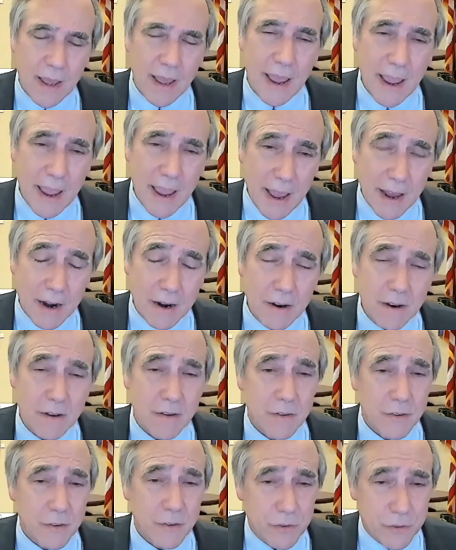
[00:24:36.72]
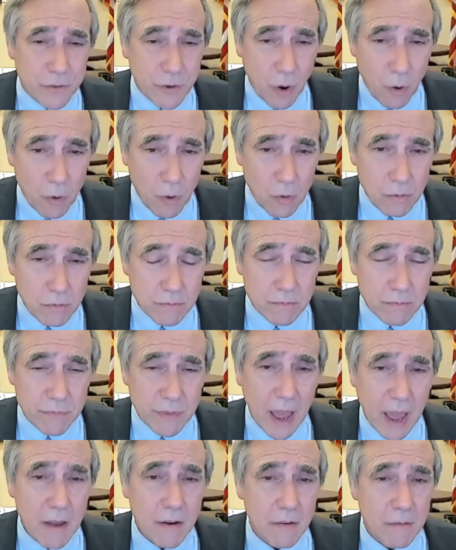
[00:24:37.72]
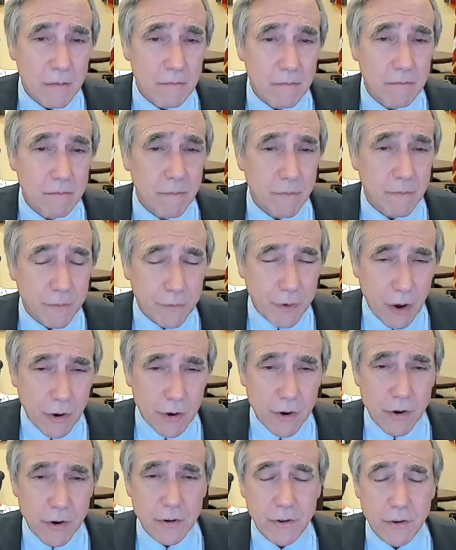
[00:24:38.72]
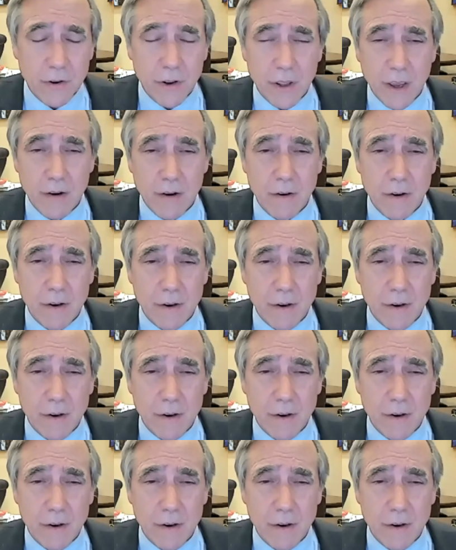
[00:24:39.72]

And so that failure to get,